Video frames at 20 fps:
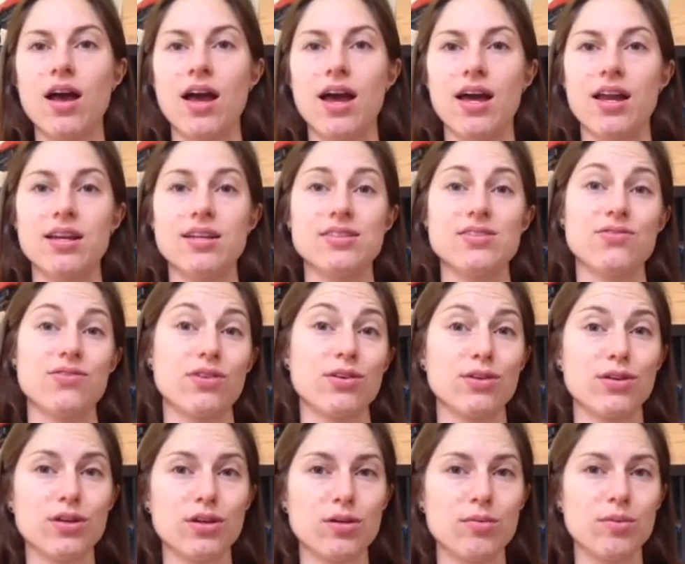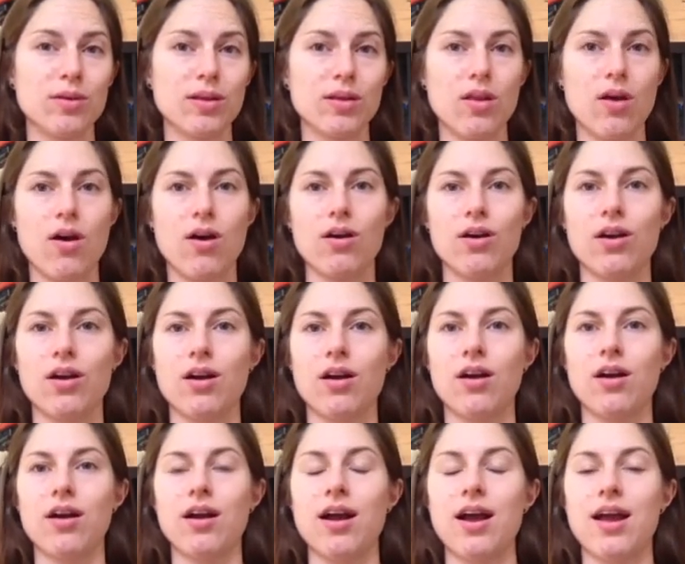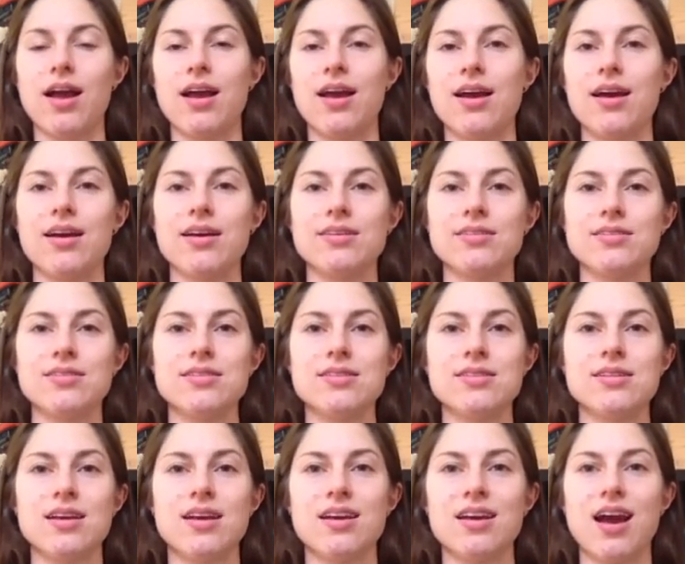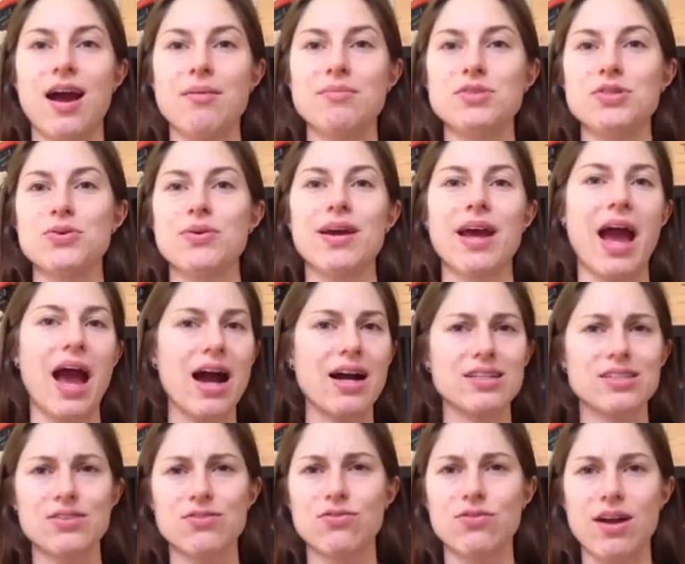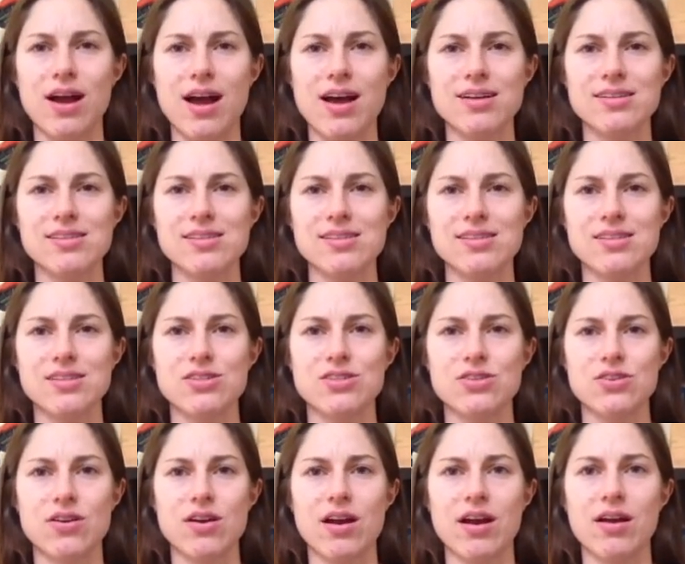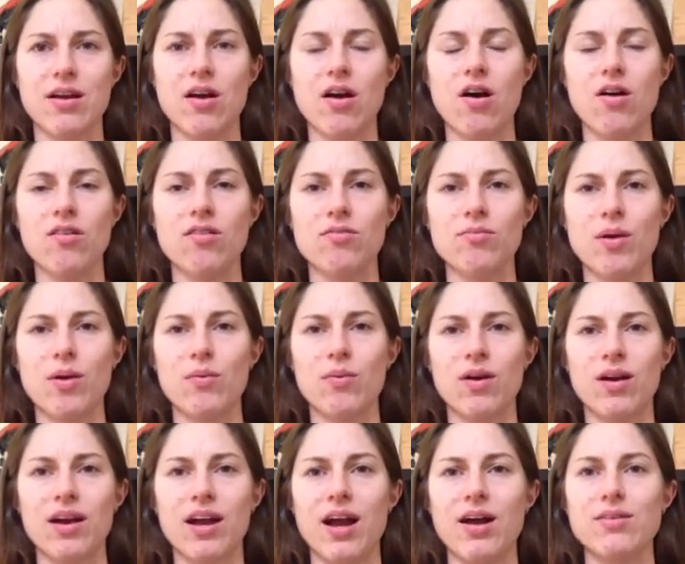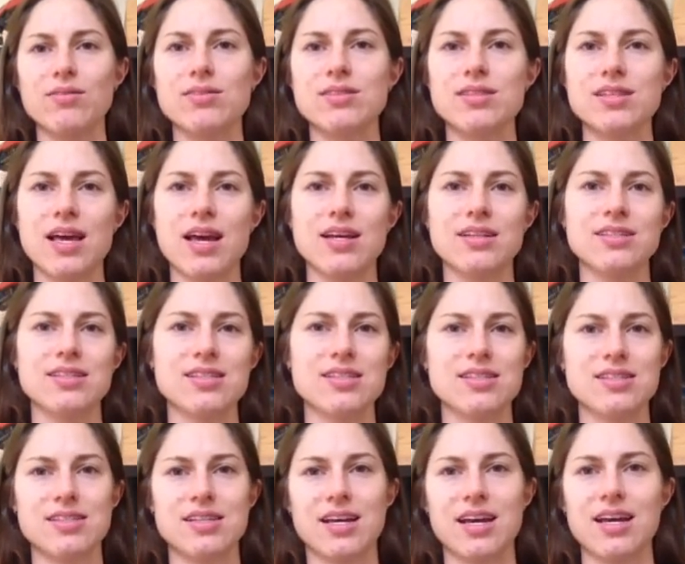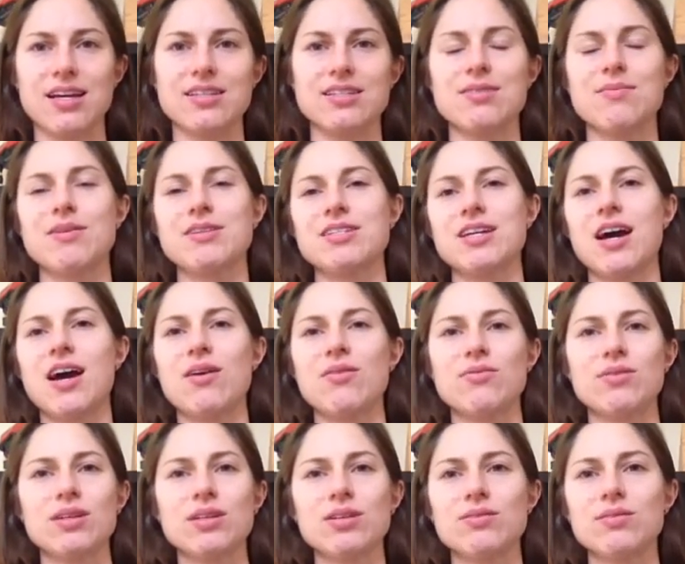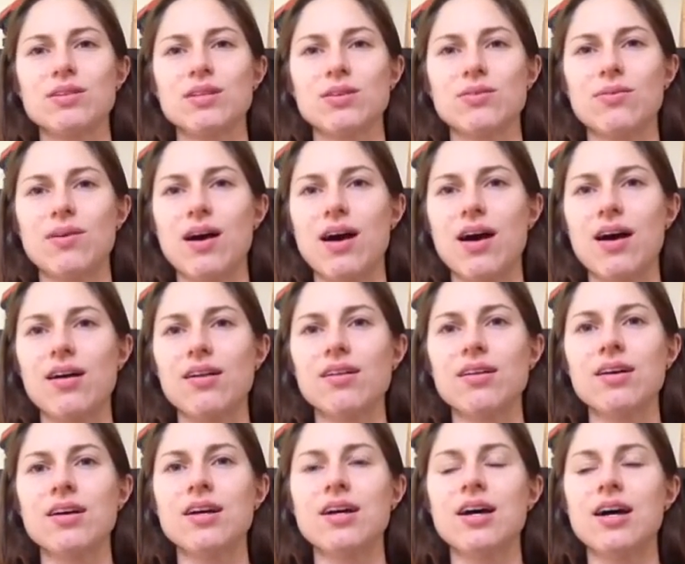and it's for a little bit longer, and I'm doing active rest during all of my workouts and sticking to my diet really, really well.